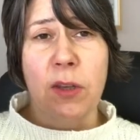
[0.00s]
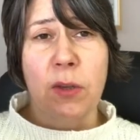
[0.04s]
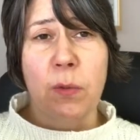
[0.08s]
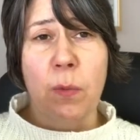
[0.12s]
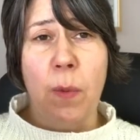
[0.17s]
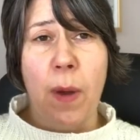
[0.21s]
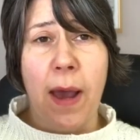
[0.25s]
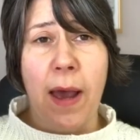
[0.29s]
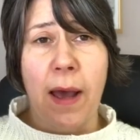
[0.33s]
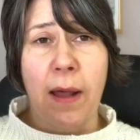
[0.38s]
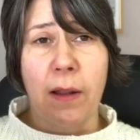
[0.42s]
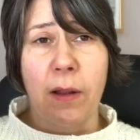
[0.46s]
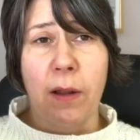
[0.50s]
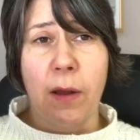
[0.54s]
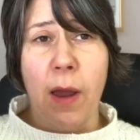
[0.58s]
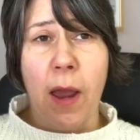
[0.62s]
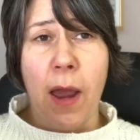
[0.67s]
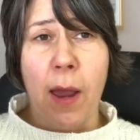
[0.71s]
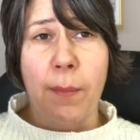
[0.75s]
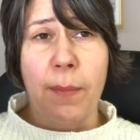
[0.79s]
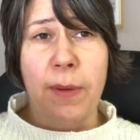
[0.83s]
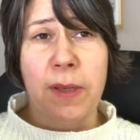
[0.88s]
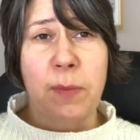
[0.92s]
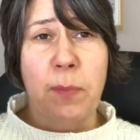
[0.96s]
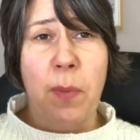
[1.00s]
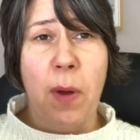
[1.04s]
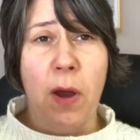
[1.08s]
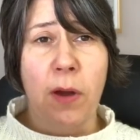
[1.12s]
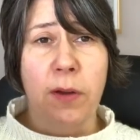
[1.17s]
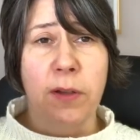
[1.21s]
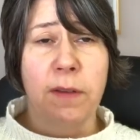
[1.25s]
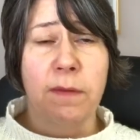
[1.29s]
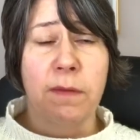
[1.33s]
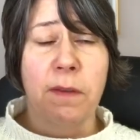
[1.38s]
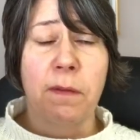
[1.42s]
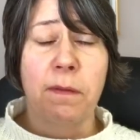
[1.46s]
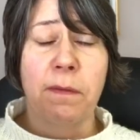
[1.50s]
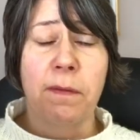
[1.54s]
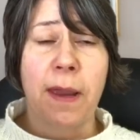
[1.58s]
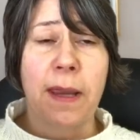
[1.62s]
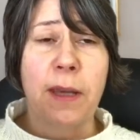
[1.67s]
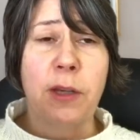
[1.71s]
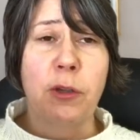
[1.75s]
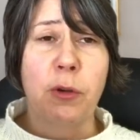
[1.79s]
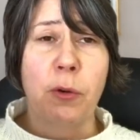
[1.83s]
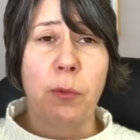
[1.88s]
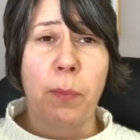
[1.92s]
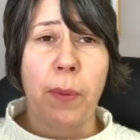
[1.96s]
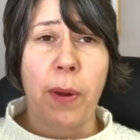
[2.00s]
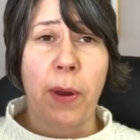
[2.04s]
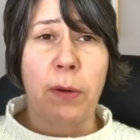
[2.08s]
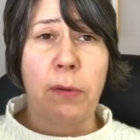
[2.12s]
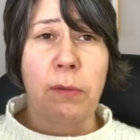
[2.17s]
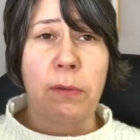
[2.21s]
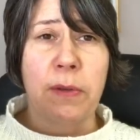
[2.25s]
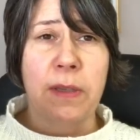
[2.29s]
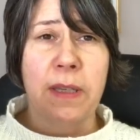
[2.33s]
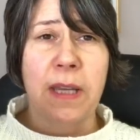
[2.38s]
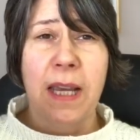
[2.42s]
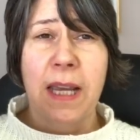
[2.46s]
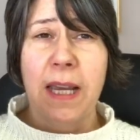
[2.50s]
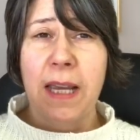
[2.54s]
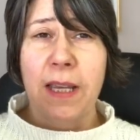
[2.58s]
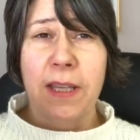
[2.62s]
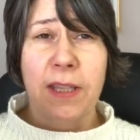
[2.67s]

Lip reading: as well as part of the facial bones.